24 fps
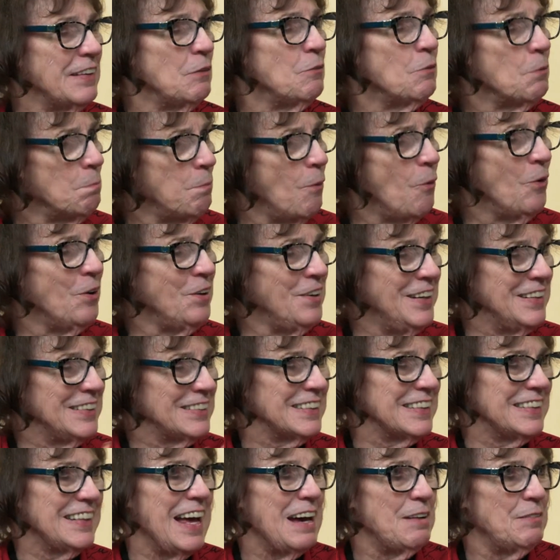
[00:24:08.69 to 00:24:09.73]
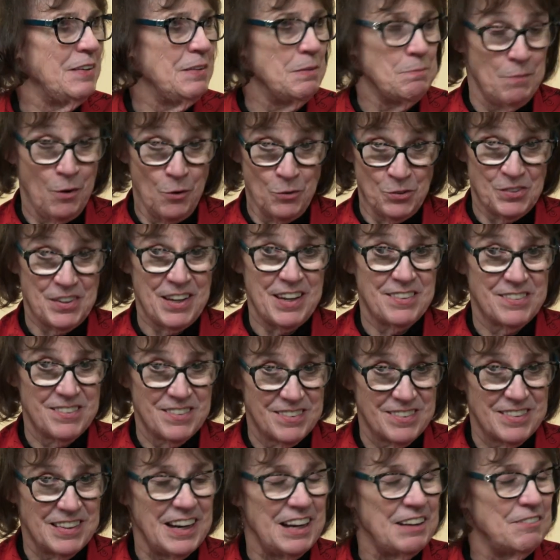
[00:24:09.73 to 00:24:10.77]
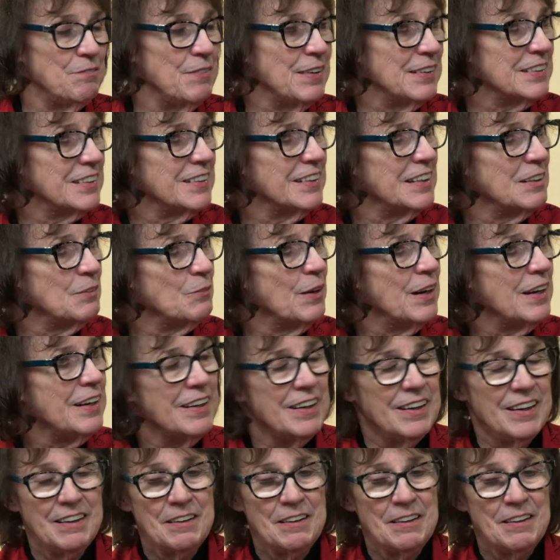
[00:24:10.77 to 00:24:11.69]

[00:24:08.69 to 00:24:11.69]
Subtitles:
They were born into that in most cases that I've met, anyway.